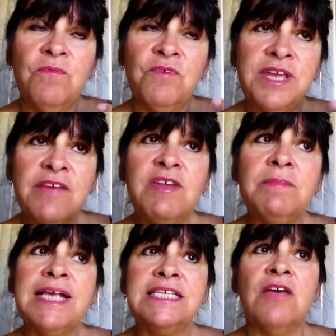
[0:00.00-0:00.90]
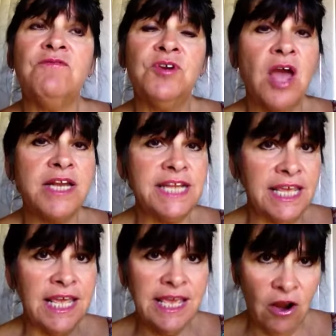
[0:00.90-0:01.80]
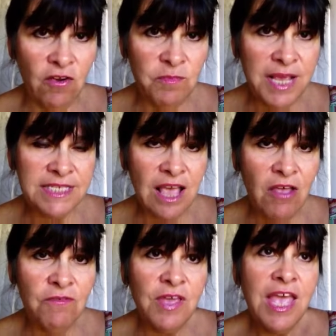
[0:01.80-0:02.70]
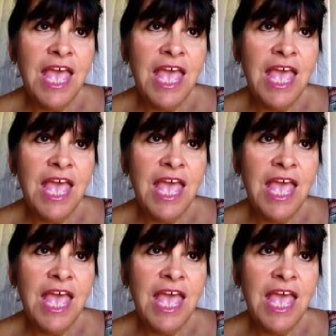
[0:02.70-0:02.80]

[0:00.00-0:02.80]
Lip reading: forgiving myself for not taking care of myself.